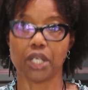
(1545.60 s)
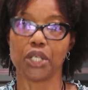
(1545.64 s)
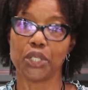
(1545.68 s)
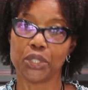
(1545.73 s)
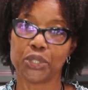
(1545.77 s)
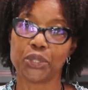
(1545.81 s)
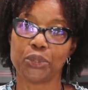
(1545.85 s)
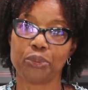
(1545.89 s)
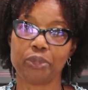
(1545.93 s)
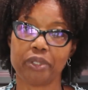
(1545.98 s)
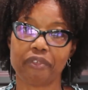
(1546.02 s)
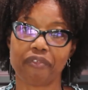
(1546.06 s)

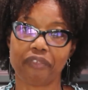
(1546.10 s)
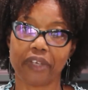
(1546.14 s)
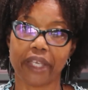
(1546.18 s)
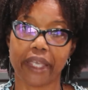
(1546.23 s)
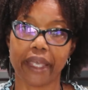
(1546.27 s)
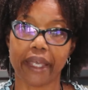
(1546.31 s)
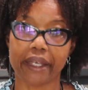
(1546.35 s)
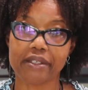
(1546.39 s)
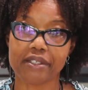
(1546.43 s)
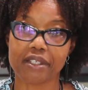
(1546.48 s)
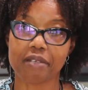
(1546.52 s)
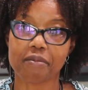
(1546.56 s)
Do we
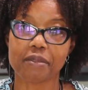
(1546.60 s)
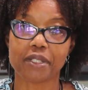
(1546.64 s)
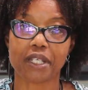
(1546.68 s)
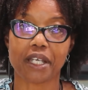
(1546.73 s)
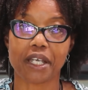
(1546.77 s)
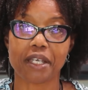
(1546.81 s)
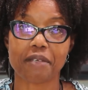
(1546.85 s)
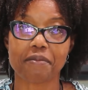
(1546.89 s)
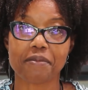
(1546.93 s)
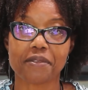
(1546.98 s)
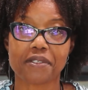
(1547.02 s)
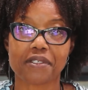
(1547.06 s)
forget
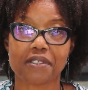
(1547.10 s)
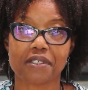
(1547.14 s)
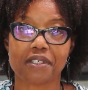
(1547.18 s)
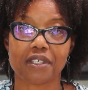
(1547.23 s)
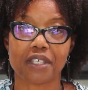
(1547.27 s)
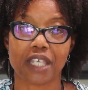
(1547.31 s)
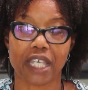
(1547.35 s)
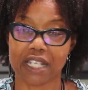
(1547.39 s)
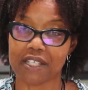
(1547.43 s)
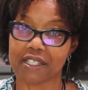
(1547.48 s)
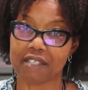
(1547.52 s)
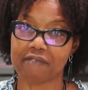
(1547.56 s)
sometimes?
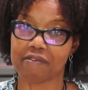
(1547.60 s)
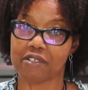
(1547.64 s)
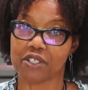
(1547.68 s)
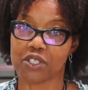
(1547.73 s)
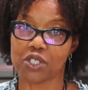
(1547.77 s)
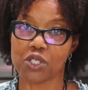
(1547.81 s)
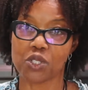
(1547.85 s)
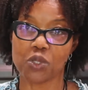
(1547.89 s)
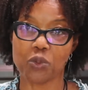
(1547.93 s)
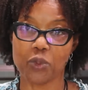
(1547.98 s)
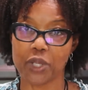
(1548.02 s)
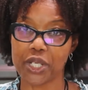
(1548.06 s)
Get yourself in a
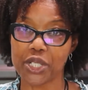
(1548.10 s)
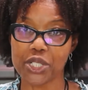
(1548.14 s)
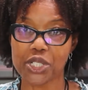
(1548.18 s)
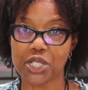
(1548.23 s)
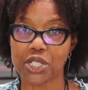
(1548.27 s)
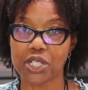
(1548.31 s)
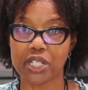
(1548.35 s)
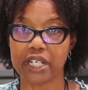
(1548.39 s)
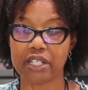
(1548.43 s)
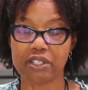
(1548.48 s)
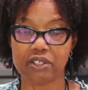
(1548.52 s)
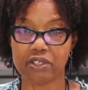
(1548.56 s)

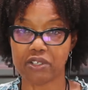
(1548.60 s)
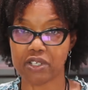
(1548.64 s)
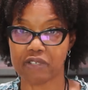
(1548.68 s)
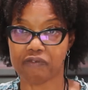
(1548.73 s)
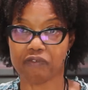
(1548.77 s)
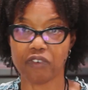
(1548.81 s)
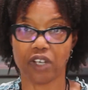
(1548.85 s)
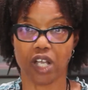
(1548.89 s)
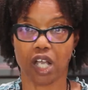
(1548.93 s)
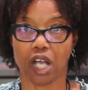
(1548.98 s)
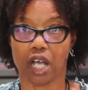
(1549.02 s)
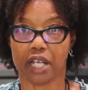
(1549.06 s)
situation and you just
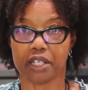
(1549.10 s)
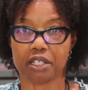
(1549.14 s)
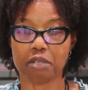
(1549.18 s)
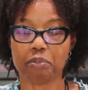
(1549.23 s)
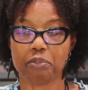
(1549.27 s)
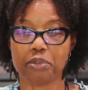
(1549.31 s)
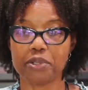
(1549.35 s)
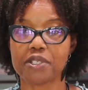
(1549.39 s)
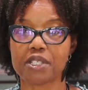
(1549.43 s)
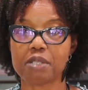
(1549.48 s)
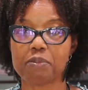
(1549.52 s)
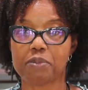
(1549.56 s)
forgot the
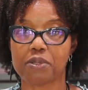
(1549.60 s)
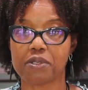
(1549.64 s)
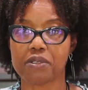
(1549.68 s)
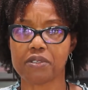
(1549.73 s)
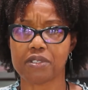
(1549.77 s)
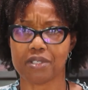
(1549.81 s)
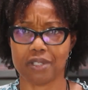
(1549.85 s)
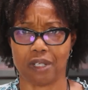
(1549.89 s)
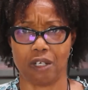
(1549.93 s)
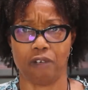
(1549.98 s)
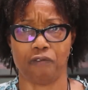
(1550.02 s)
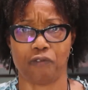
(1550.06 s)

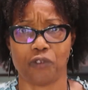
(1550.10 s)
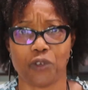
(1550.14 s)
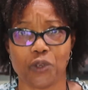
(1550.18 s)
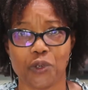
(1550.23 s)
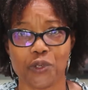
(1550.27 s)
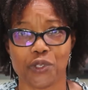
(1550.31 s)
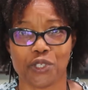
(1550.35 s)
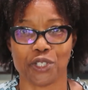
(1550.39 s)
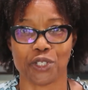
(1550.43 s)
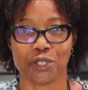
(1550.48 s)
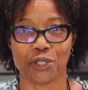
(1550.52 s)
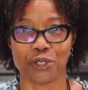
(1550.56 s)
principles? Of
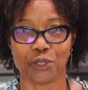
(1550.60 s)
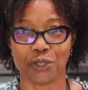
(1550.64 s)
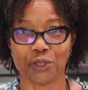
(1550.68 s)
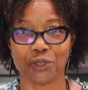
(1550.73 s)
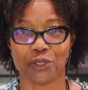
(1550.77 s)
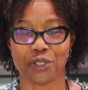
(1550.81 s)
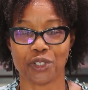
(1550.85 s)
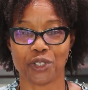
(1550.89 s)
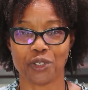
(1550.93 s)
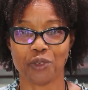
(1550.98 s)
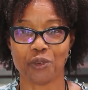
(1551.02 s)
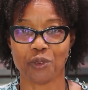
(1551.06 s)
course you do.
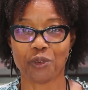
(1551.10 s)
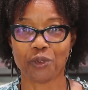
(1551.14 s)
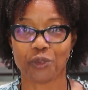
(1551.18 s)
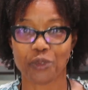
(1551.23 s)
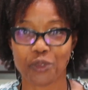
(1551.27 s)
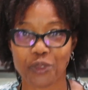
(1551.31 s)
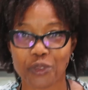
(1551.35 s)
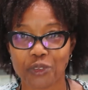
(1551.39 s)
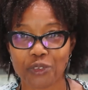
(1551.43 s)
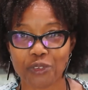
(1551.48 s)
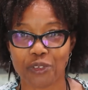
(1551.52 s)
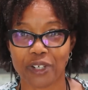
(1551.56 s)

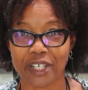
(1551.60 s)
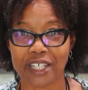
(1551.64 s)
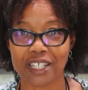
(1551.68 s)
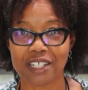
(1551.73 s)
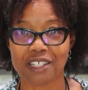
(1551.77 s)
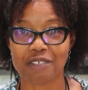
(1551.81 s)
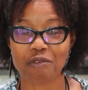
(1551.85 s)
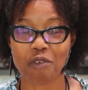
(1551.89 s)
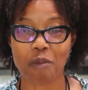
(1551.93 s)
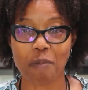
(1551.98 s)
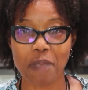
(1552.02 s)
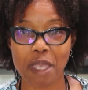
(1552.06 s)

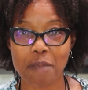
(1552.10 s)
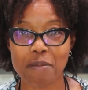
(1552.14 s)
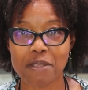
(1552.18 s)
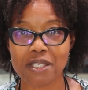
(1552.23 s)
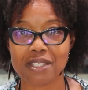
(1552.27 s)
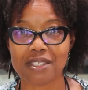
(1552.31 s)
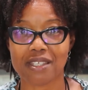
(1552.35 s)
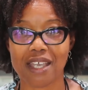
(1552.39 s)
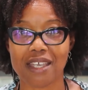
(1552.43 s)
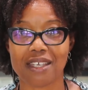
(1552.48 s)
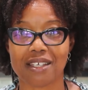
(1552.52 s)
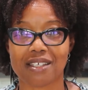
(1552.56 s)
Right? We make
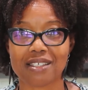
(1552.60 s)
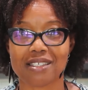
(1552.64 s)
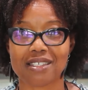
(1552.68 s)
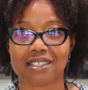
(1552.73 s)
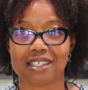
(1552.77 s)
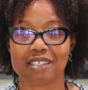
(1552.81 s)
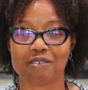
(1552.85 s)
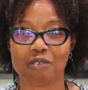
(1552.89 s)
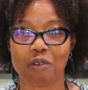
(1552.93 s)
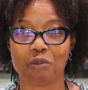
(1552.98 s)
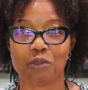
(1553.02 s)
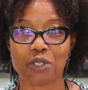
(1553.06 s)
mistakes.
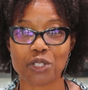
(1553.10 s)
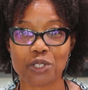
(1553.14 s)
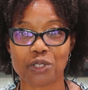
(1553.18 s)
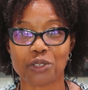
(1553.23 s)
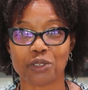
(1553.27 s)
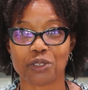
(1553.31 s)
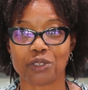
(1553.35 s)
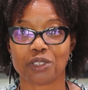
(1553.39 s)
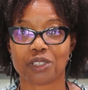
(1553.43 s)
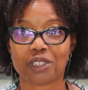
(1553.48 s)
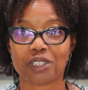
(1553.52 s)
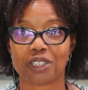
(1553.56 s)
That's what we
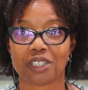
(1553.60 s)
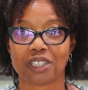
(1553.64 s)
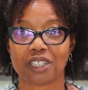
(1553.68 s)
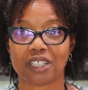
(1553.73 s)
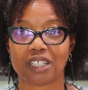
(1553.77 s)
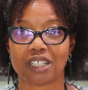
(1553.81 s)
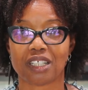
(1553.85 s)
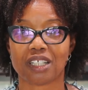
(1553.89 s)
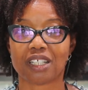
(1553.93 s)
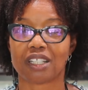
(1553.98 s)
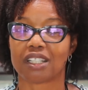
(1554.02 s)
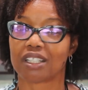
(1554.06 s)
do.
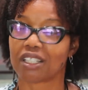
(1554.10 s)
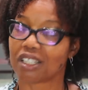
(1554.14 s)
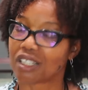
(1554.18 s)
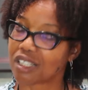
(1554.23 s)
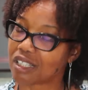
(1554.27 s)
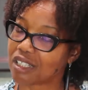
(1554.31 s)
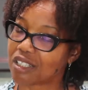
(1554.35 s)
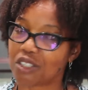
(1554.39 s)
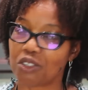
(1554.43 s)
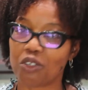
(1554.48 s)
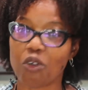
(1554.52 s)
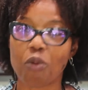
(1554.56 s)

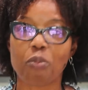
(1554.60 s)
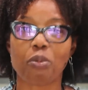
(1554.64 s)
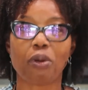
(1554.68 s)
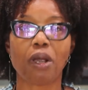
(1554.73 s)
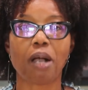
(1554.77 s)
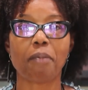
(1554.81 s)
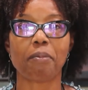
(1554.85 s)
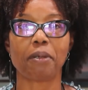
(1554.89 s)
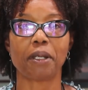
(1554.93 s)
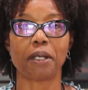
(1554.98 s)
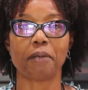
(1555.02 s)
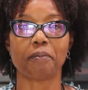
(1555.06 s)
No
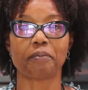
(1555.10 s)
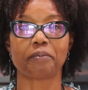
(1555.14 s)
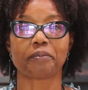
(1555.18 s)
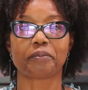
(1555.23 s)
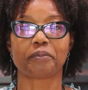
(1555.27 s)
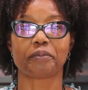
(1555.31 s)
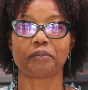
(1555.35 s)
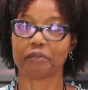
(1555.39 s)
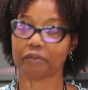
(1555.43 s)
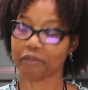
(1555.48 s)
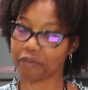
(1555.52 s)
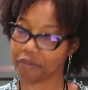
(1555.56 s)
problem.
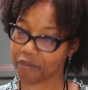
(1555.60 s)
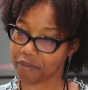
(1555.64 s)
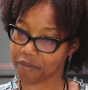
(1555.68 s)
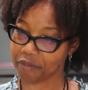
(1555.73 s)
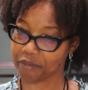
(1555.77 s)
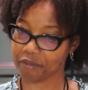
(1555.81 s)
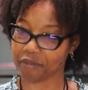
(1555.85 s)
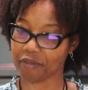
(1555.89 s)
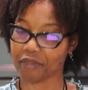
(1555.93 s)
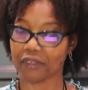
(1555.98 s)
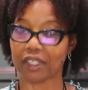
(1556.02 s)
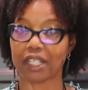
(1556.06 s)

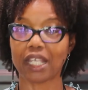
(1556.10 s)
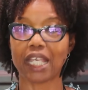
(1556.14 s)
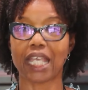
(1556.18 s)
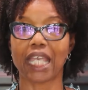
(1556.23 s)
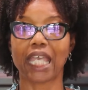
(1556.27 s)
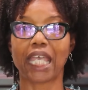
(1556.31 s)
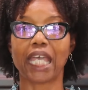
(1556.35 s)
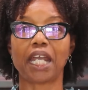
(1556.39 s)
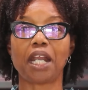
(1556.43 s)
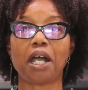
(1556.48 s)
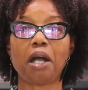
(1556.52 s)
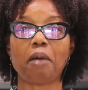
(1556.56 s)

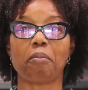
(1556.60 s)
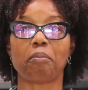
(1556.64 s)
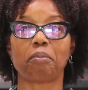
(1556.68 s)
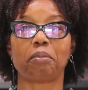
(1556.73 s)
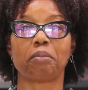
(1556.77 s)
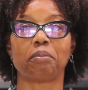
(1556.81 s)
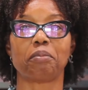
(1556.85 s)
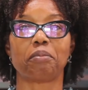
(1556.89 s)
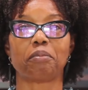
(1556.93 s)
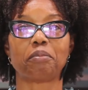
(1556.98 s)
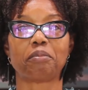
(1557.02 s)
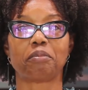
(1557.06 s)
Get
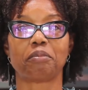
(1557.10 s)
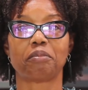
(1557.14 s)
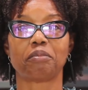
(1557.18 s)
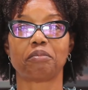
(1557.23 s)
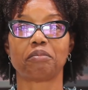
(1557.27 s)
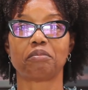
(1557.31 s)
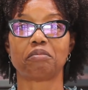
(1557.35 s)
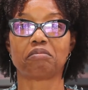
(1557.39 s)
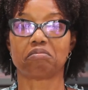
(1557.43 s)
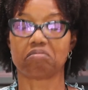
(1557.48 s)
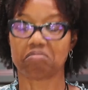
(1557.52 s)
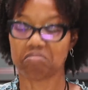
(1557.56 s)
up.
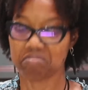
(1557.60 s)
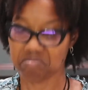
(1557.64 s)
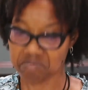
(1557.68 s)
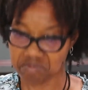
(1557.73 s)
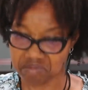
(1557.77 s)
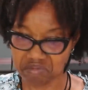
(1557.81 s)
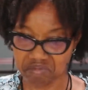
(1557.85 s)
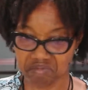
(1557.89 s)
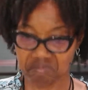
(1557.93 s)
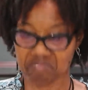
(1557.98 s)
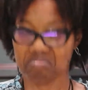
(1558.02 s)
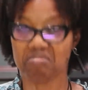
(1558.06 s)

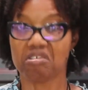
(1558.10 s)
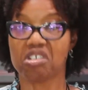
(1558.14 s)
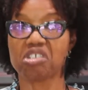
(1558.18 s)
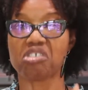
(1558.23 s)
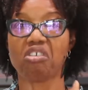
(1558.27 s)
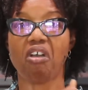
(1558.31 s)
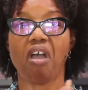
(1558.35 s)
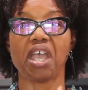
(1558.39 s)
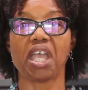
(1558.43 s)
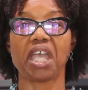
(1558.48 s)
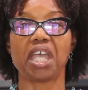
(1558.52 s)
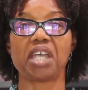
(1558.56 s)

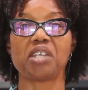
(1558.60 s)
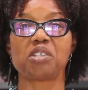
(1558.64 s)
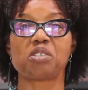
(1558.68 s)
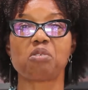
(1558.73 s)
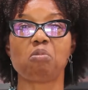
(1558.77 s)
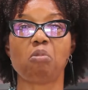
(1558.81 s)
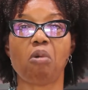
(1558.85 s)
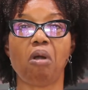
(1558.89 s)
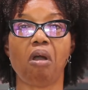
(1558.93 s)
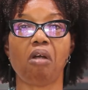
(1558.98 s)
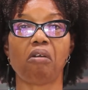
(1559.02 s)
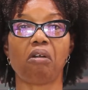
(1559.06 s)
Try again
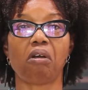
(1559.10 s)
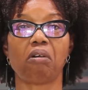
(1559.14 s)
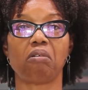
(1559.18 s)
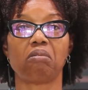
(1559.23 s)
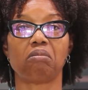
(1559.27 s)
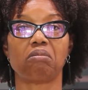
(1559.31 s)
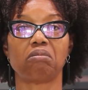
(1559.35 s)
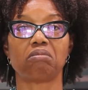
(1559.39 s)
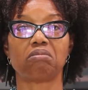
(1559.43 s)
tomorrow.